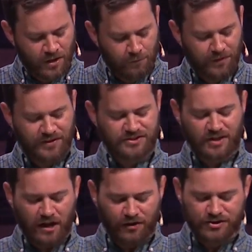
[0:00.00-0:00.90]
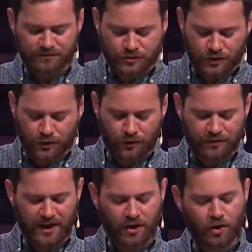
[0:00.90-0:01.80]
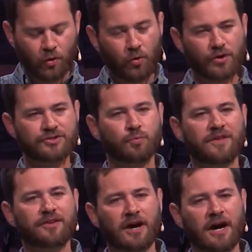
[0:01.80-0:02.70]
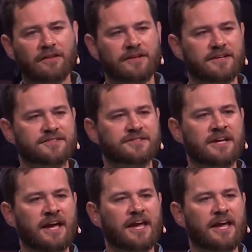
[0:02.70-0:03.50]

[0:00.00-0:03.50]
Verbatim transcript: But this knowledge of truth, it accords with godliness.